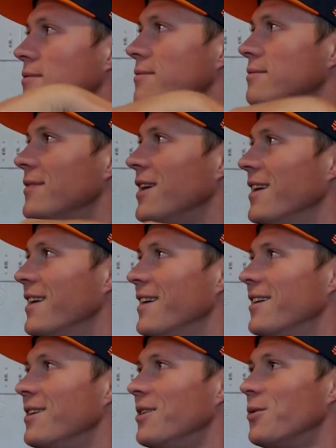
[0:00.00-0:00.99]
The
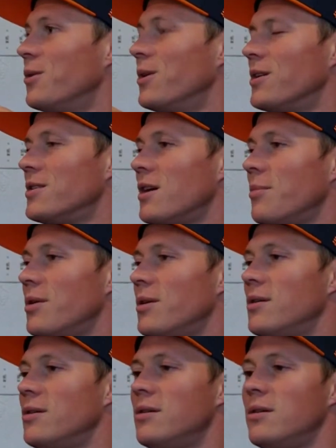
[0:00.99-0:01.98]
oil on top and
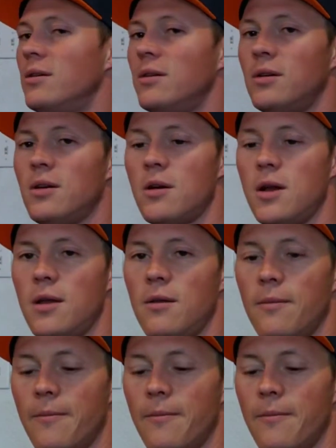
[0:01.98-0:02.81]
all. Alright.